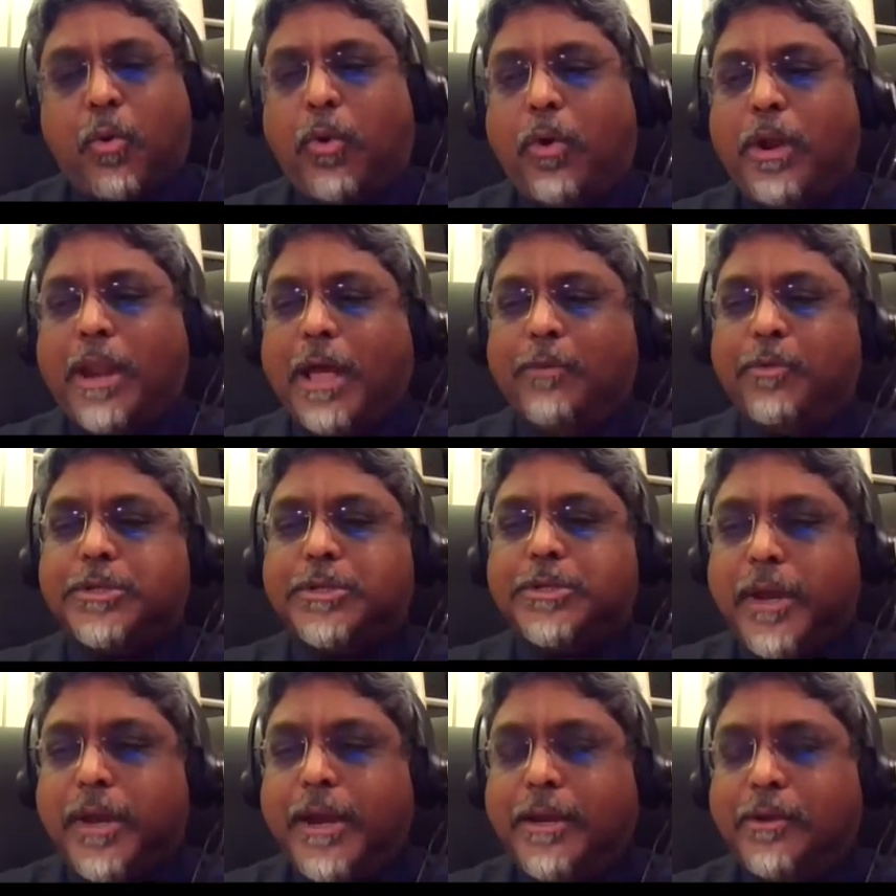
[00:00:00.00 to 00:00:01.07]
So all
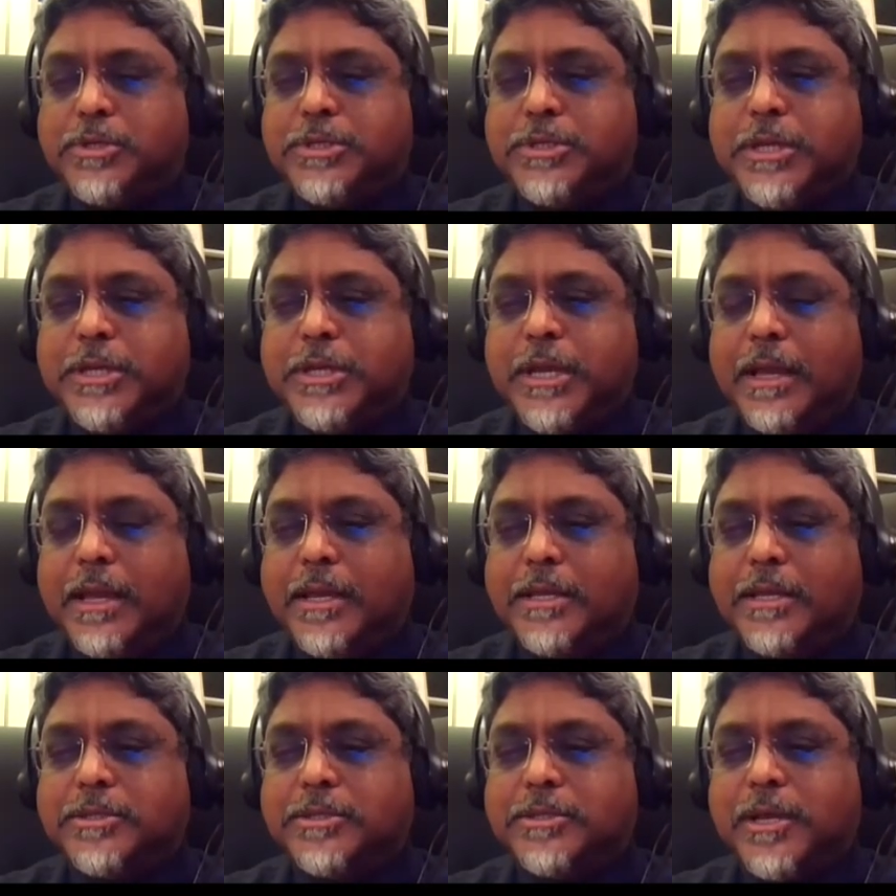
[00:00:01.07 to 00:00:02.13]
I was trying to
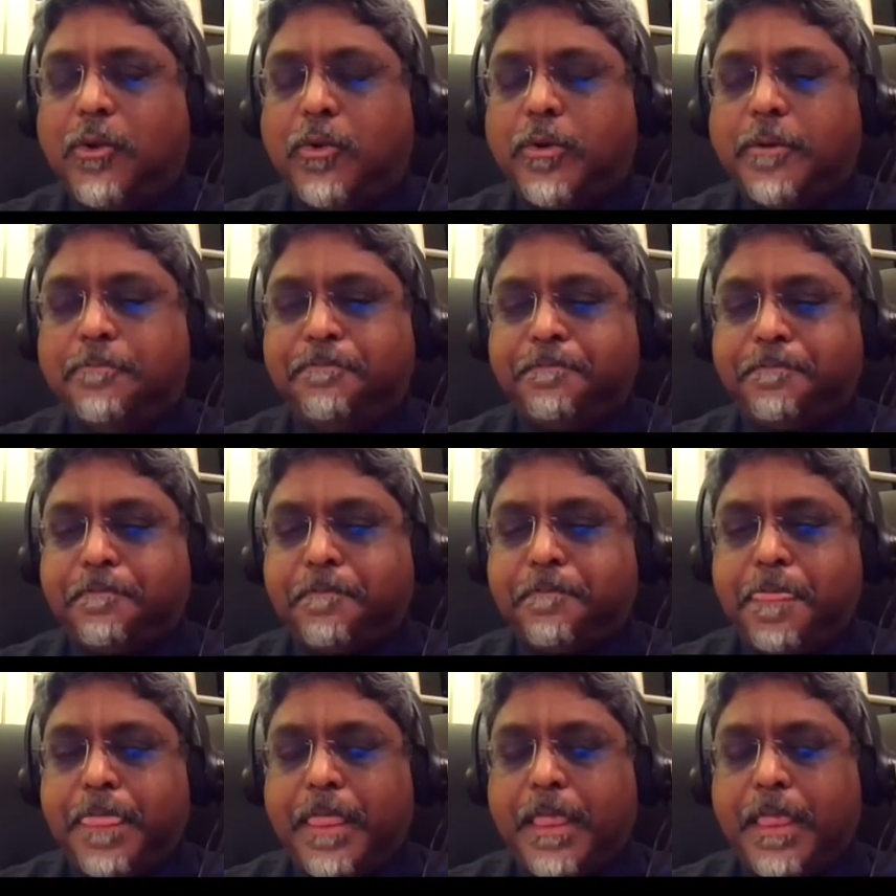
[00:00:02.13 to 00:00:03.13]
say is that, look,